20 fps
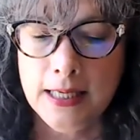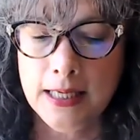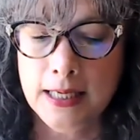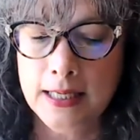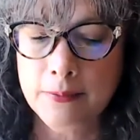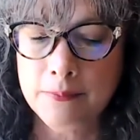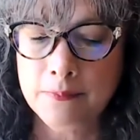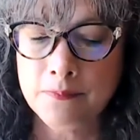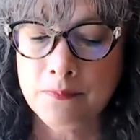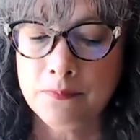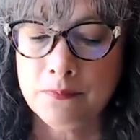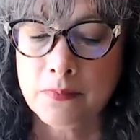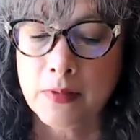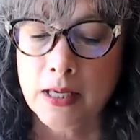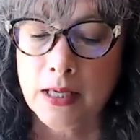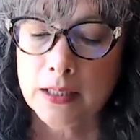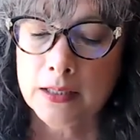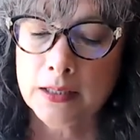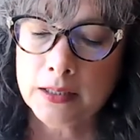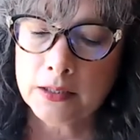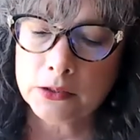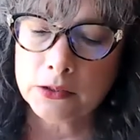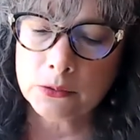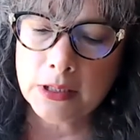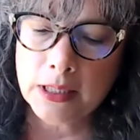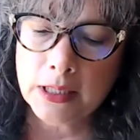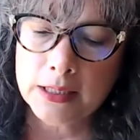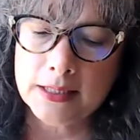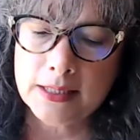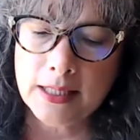And here's
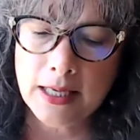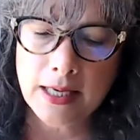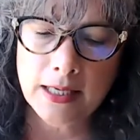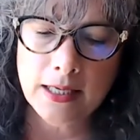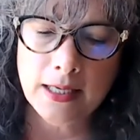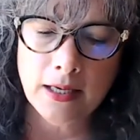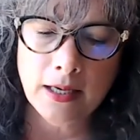what I'd say